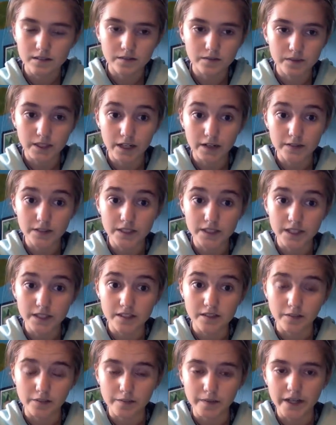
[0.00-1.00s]
when I was
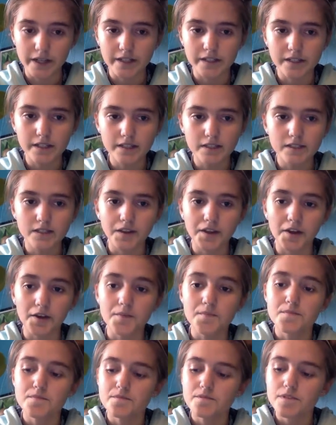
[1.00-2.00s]
dancing with my dance
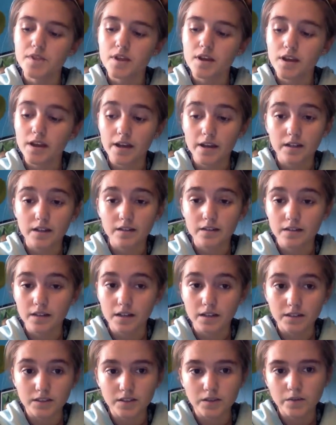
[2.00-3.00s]
studio. And,
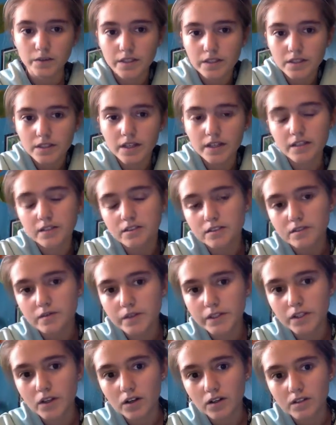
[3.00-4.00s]
yeah, so we
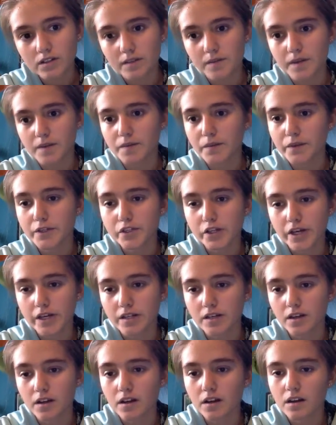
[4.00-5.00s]
talk sometimes. We try
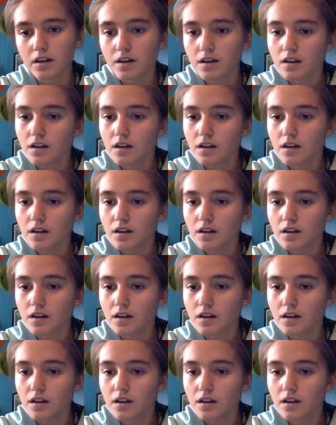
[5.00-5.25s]
to talk.